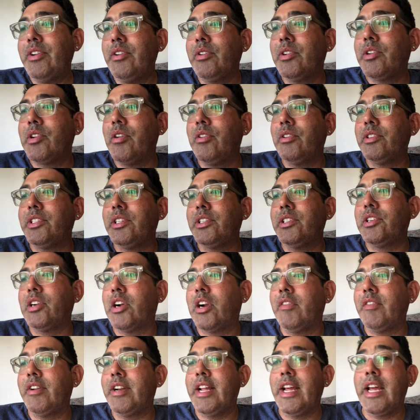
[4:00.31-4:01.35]
new coach in
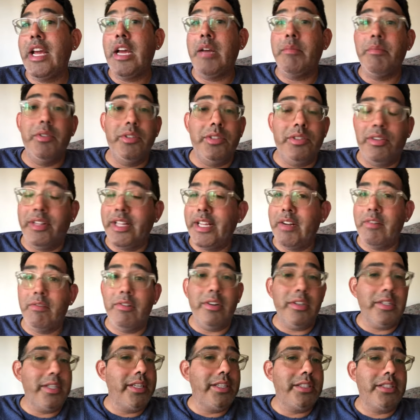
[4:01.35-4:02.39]
Darvin Ham, who's only a
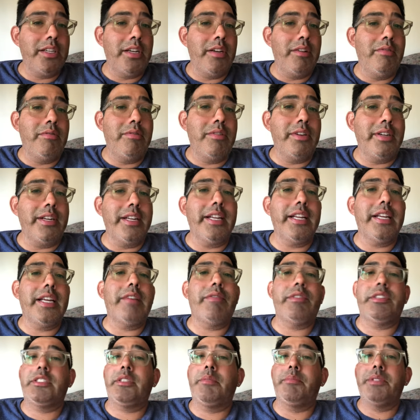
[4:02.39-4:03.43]
rookie. So we're gonna give
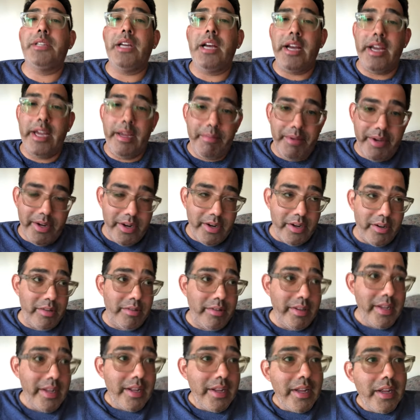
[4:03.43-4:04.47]
it some time, you know,
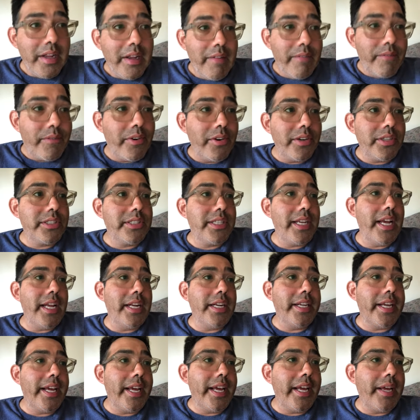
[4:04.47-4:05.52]
first 10
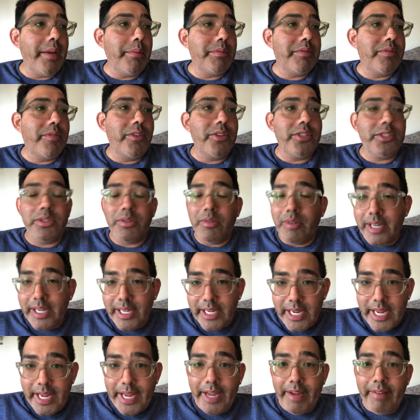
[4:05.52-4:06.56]
games, first 20
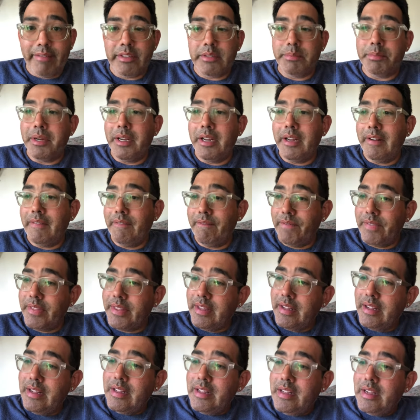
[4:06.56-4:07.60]
games, but
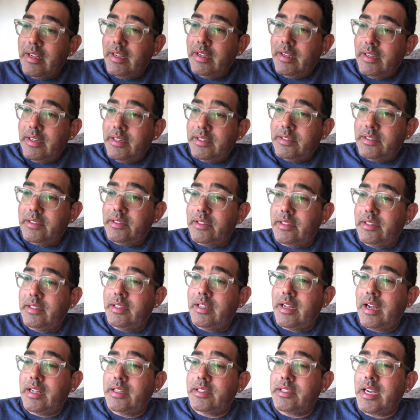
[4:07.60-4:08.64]
it's
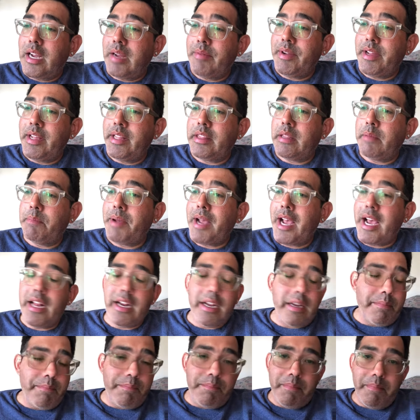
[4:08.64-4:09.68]
not time to hit the
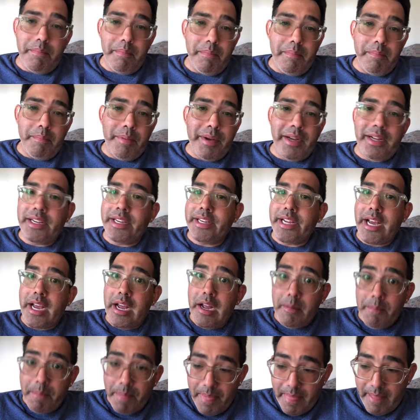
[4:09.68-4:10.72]
panic button
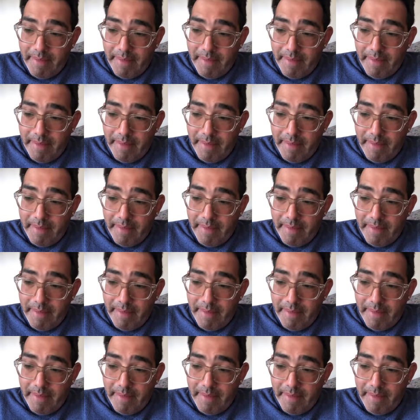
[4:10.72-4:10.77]
yet.